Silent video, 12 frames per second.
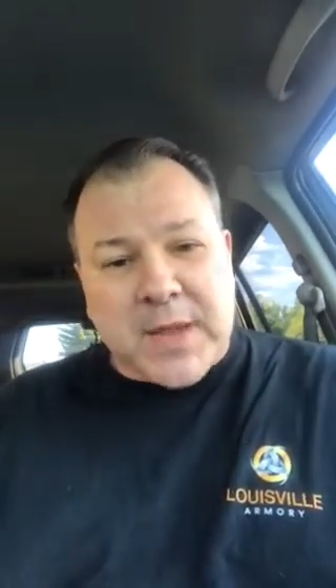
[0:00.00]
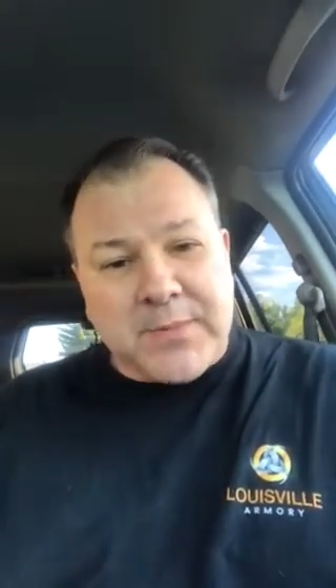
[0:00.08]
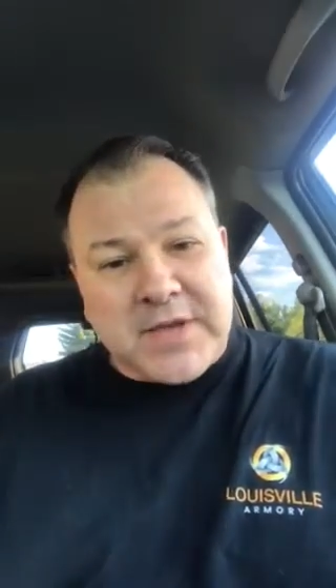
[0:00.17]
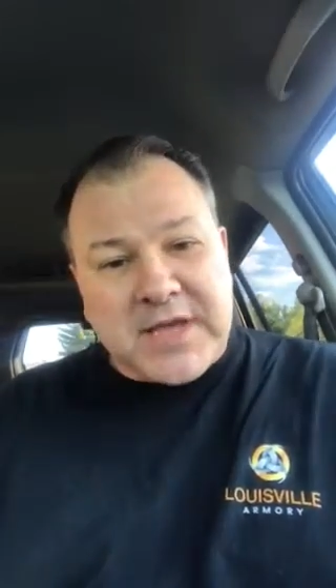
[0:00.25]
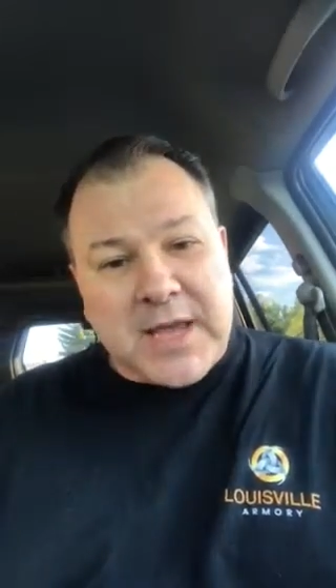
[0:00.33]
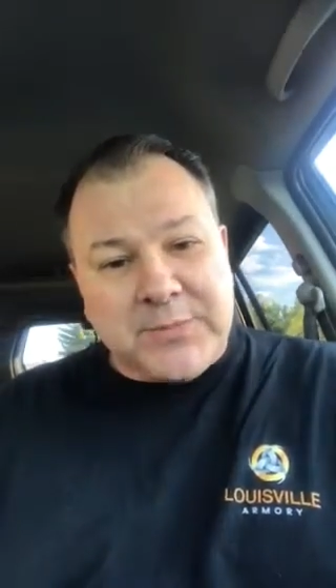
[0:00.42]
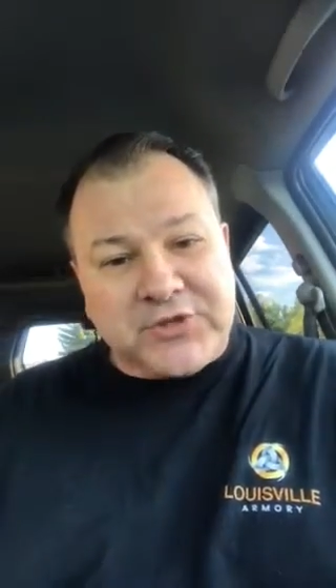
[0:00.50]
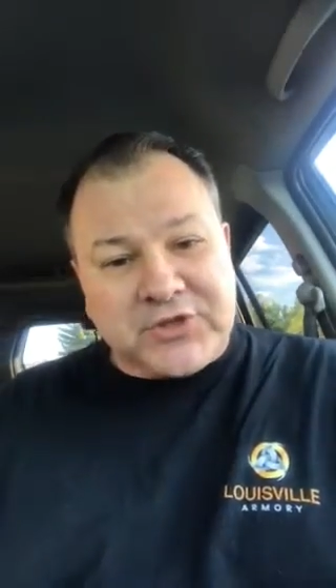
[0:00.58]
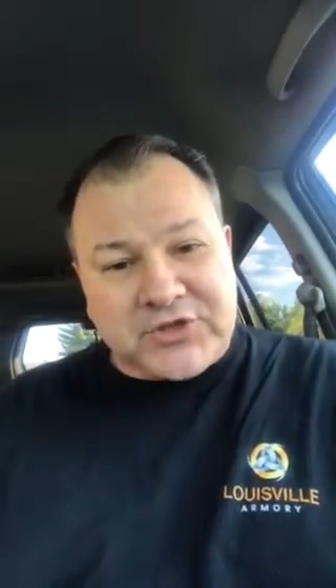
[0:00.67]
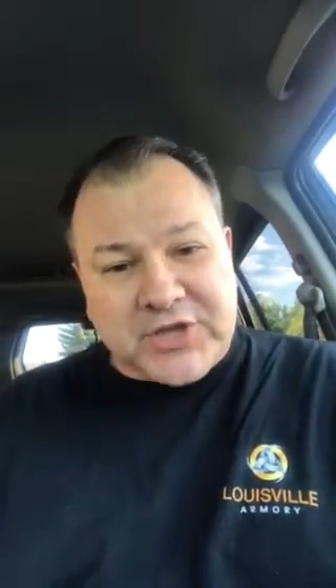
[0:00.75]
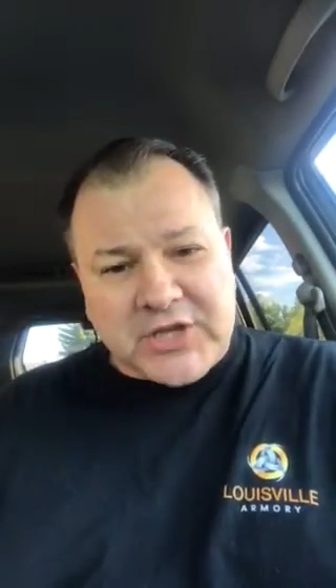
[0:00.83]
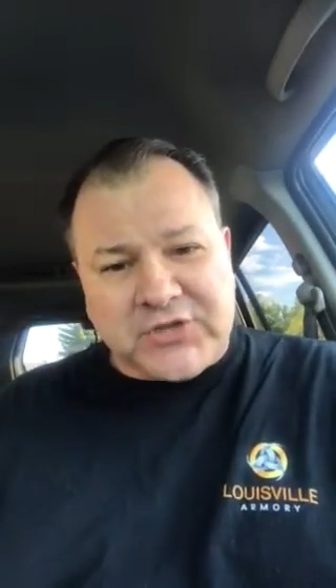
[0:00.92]
and became
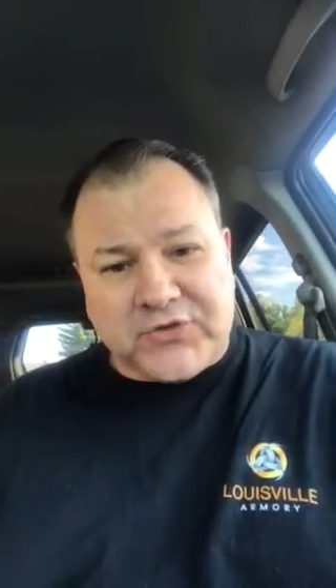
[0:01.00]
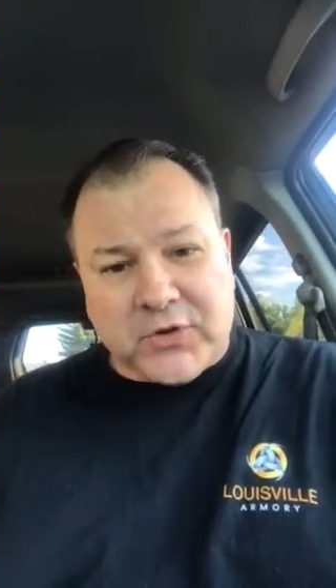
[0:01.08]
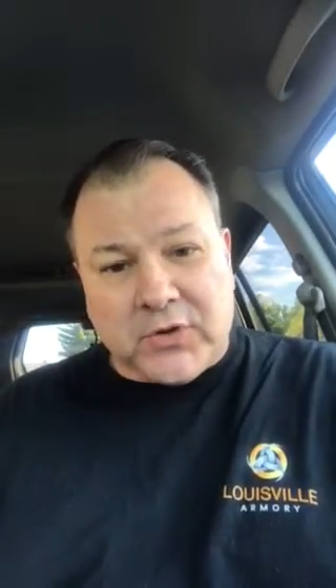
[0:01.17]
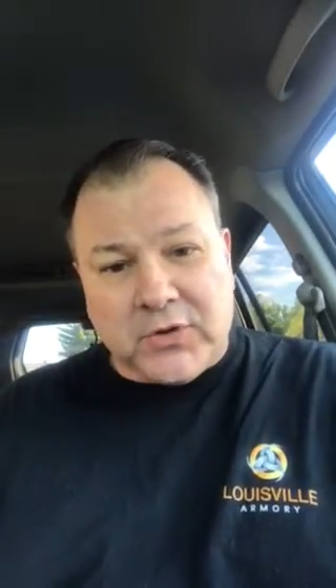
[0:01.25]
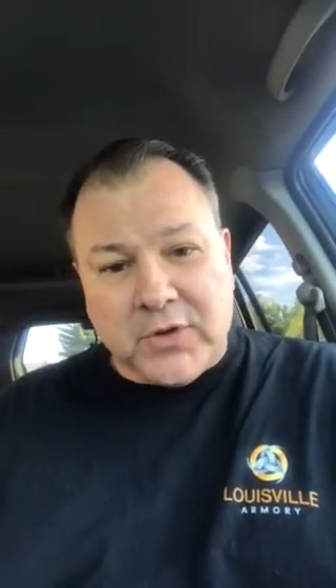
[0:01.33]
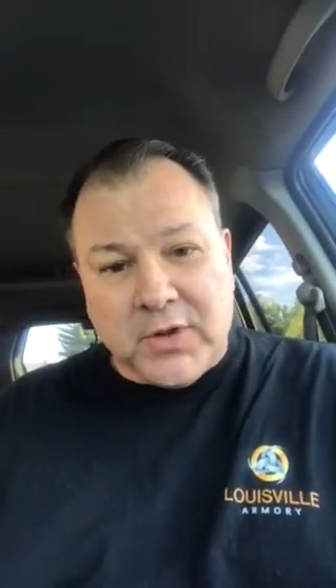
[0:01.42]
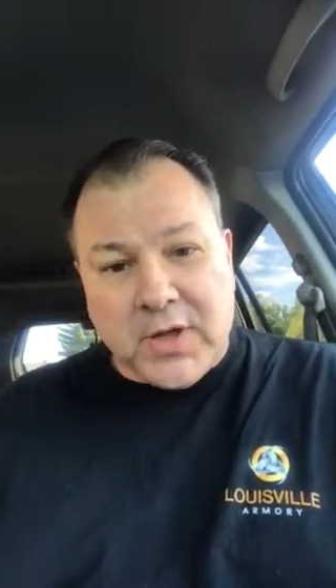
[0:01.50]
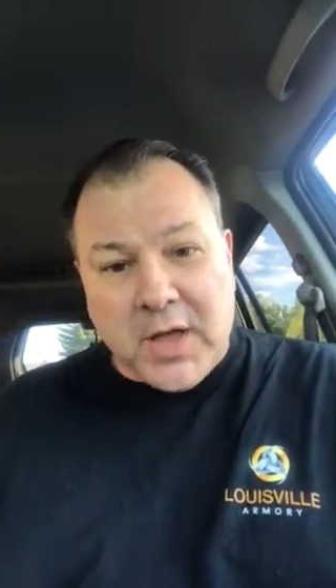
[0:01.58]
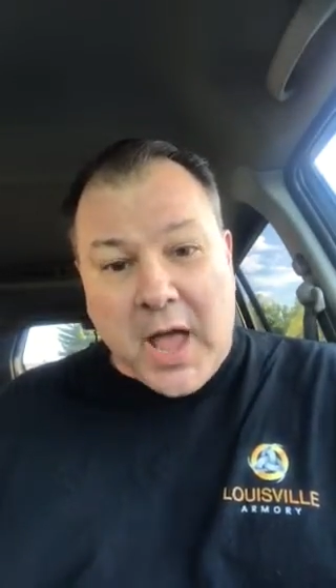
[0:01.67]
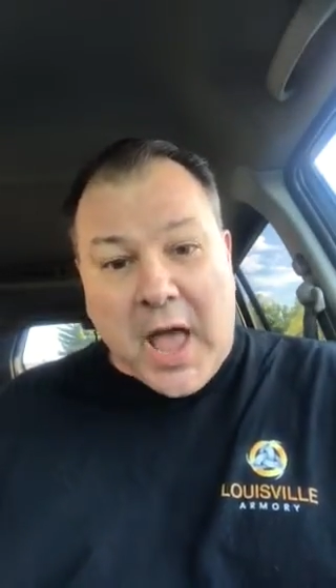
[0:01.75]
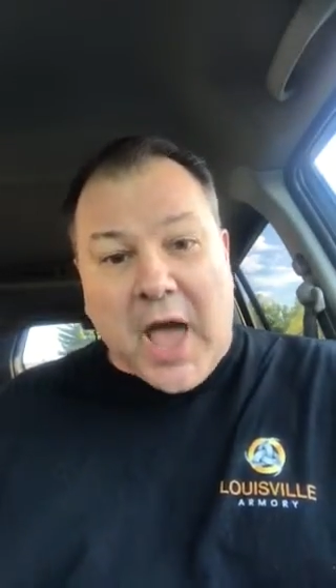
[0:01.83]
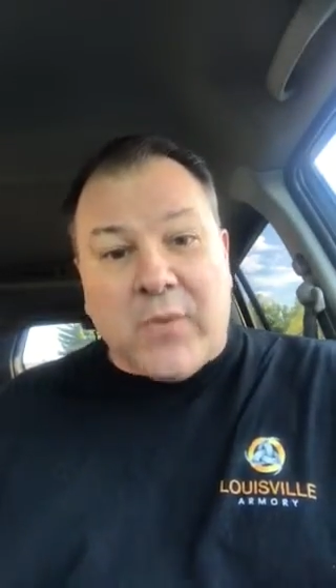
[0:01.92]
successful
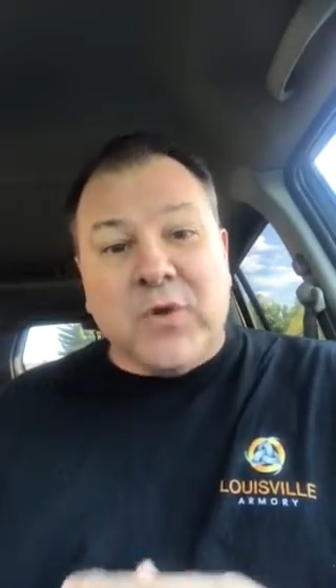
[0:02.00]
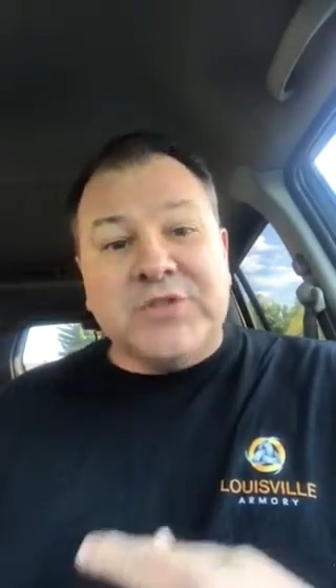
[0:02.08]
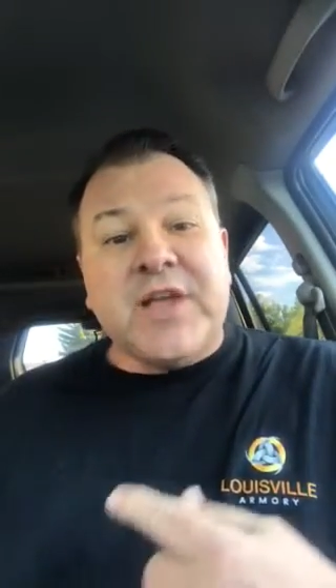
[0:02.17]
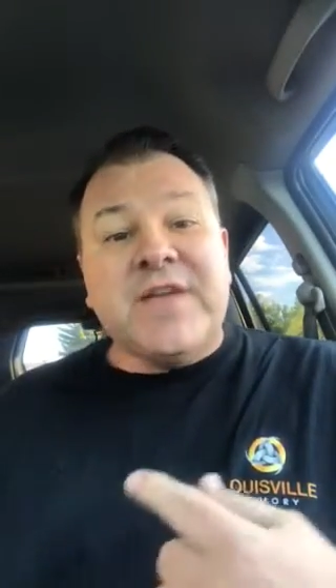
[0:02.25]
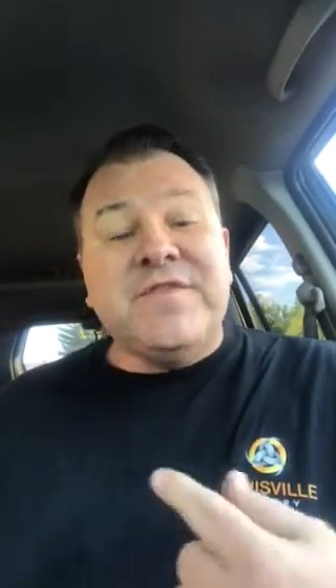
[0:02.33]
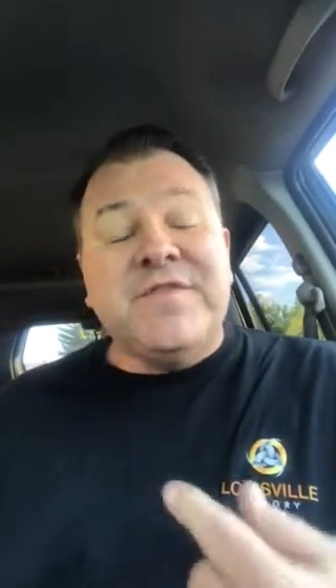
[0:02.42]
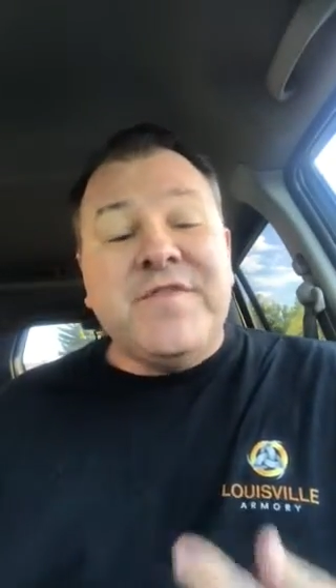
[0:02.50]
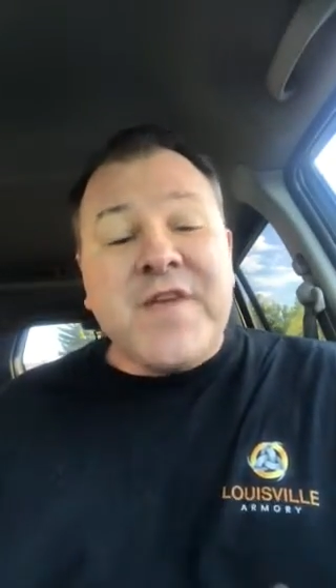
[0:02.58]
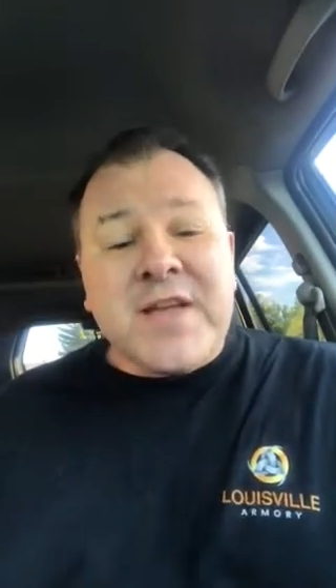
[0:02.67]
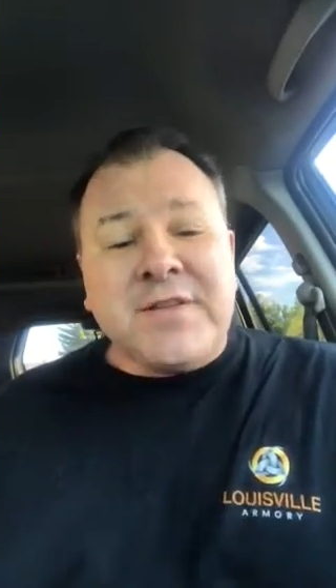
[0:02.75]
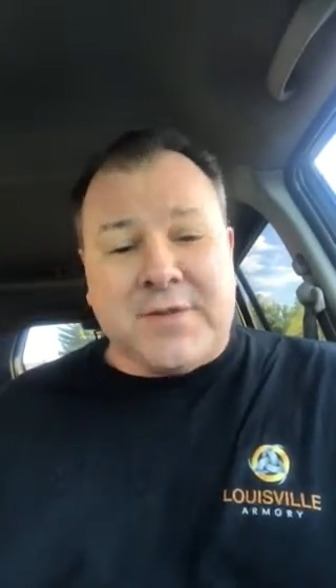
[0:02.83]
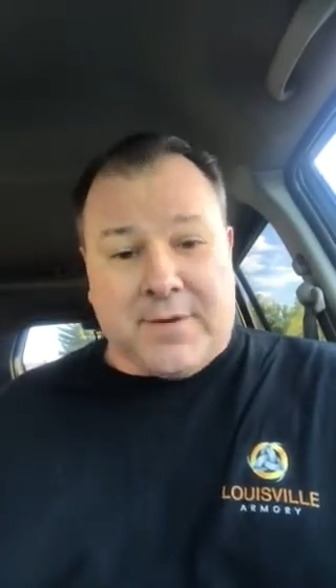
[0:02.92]
and was a
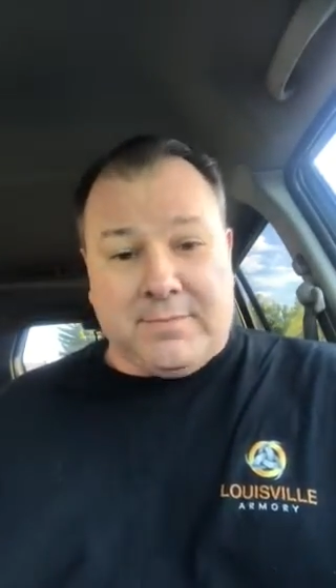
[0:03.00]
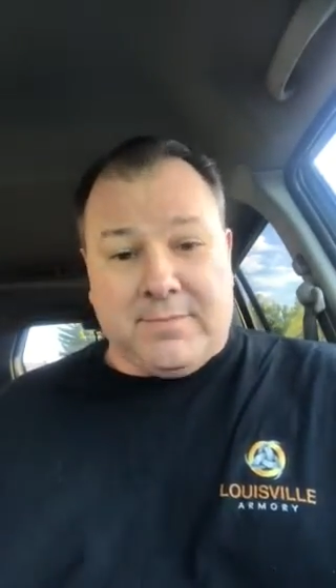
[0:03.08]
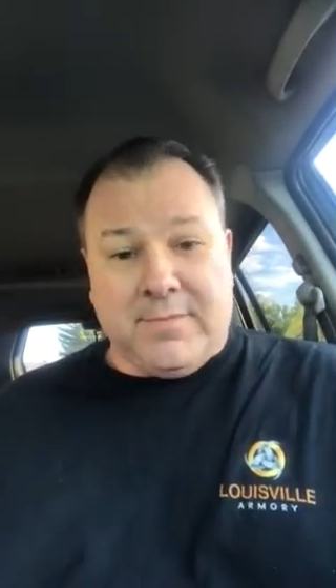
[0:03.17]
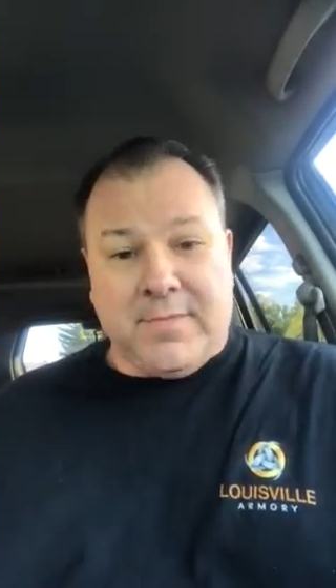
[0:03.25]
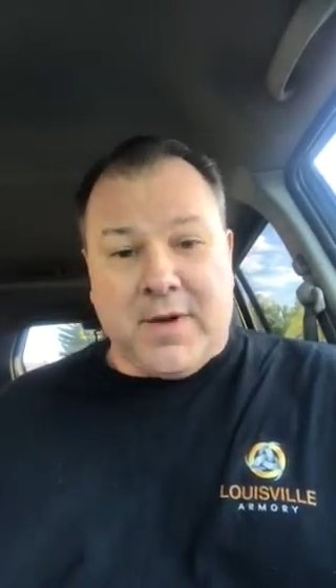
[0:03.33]
victim